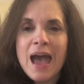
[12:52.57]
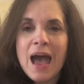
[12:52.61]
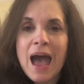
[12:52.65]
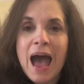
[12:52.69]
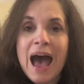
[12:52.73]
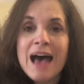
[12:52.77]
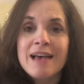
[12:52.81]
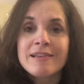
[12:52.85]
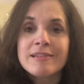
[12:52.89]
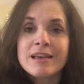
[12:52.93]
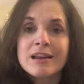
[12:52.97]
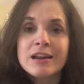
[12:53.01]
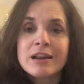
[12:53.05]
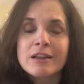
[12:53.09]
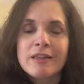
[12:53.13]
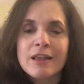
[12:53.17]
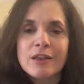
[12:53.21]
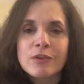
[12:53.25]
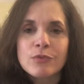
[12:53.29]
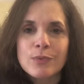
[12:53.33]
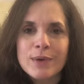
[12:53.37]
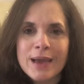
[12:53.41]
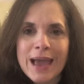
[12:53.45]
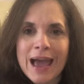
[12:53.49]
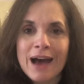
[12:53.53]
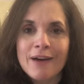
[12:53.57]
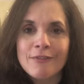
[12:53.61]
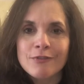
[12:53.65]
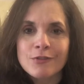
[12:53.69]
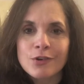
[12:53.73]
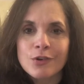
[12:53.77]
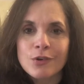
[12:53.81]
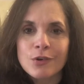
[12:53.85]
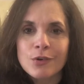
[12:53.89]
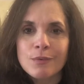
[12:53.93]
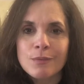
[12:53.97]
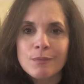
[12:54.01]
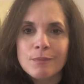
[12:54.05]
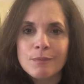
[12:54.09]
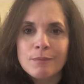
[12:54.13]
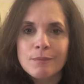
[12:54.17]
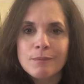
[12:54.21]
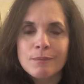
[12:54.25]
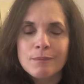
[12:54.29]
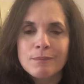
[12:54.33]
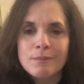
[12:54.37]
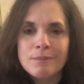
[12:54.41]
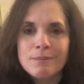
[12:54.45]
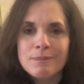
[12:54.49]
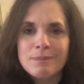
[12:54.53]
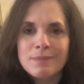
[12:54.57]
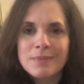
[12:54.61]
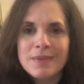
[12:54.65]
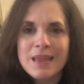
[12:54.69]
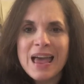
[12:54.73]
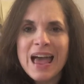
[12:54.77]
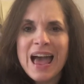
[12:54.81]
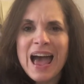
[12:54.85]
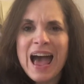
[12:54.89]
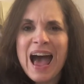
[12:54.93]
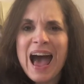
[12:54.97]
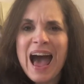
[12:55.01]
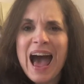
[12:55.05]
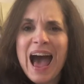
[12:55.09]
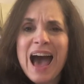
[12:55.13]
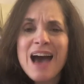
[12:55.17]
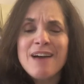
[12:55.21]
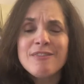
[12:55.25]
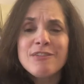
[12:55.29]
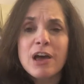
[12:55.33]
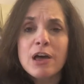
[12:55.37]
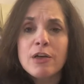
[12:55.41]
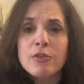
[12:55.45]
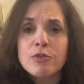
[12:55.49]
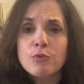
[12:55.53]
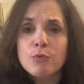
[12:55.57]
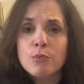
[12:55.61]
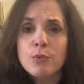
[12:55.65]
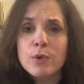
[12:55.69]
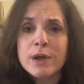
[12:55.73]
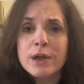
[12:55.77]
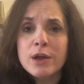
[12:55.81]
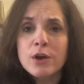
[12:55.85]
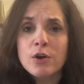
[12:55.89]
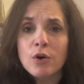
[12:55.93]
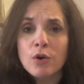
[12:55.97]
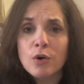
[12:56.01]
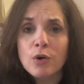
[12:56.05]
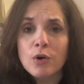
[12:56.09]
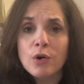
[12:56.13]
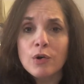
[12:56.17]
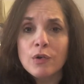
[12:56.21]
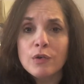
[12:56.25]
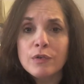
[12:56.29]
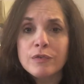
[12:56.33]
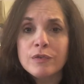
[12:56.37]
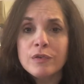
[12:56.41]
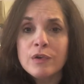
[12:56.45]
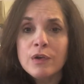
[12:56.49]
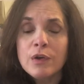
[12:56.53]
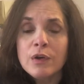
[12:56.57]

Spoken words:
I said unless we have to. I've got 3 girls.